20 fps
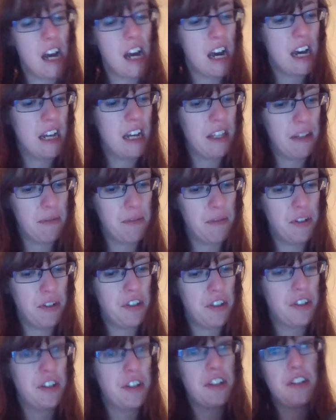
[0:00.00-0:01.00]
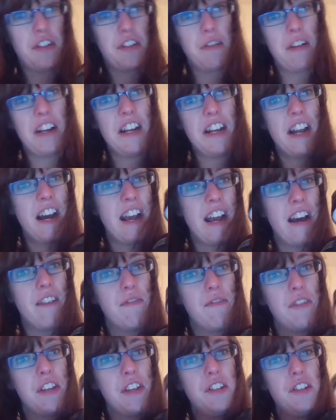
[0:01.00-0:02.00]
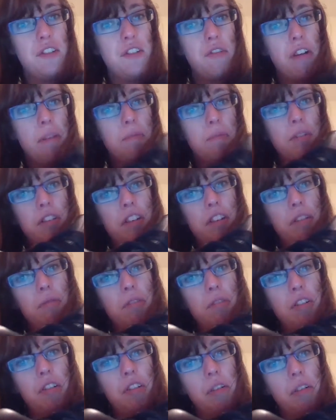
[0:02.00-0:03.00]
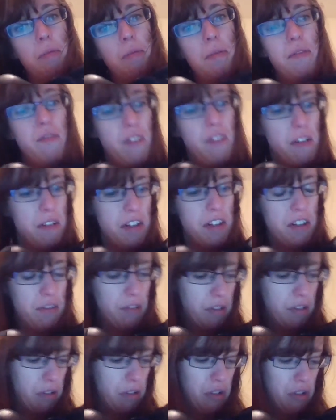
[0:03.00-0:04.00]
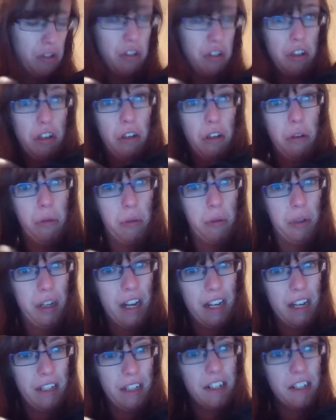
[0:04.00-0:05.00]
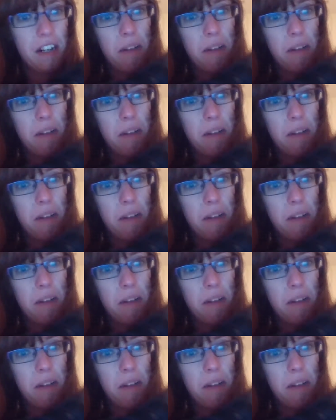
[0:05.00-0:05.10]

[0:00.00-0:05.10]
And then once those are in, I have this strap to do, which is going to be very difficult to show you one-handed,